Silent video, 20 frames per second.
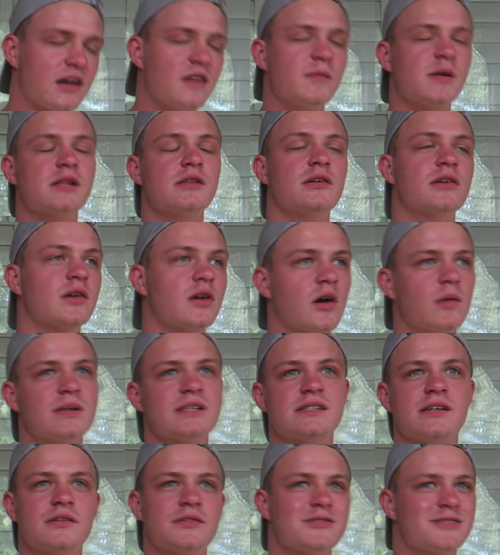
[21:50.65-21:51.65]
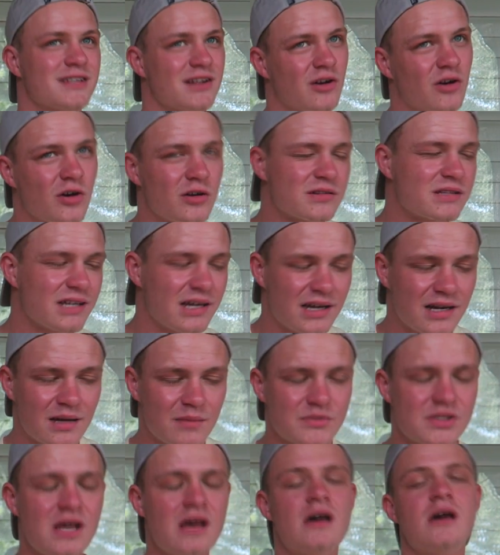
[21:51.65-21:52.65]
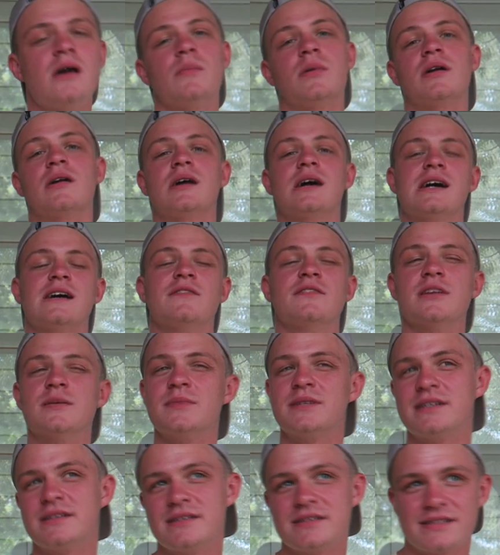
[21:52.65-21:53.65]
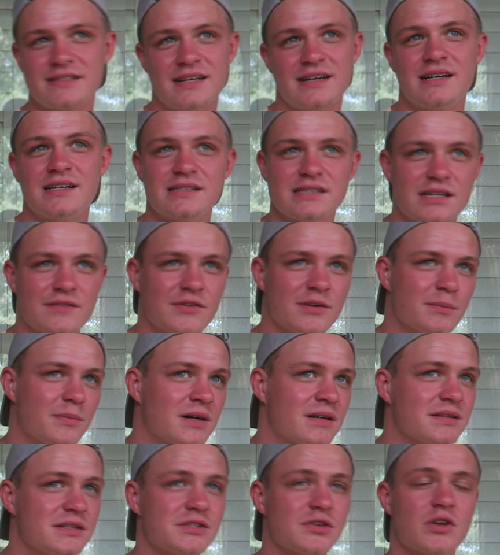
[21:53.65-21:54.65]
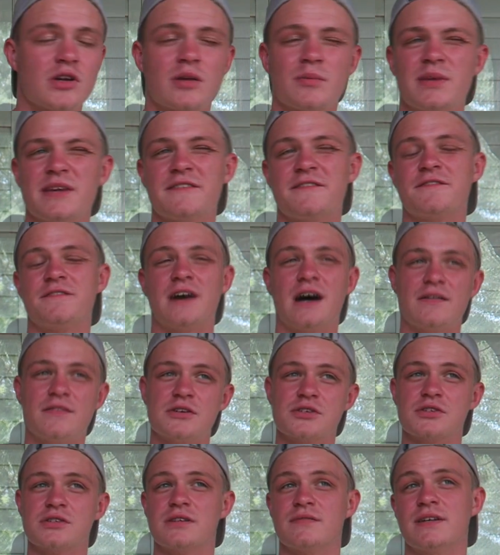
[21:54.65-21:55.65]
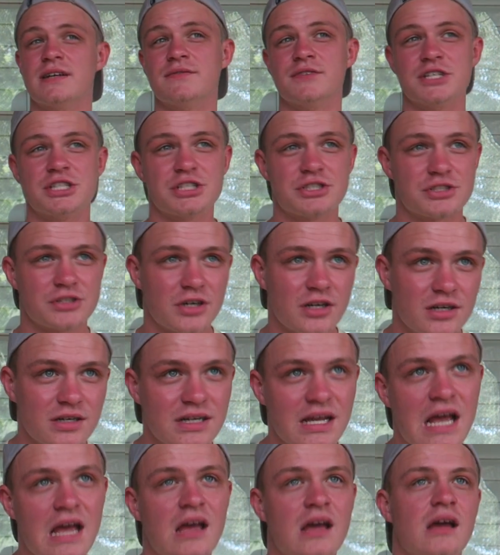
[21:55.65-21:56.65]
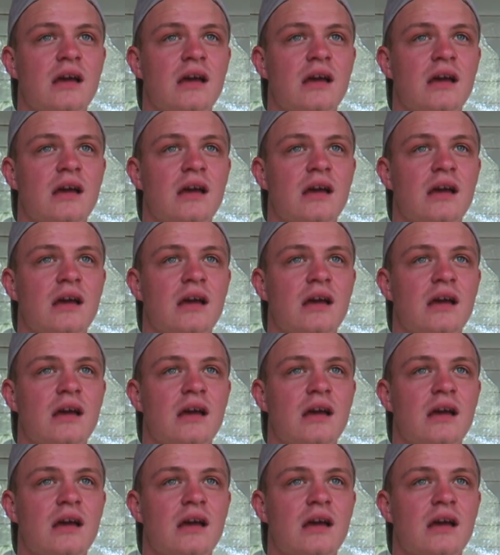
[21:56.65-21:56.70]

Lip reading: It'll have my logo. I'll be selling those at all times, but I'll have limited designs every month. There's only gonna be 500 of every shirt.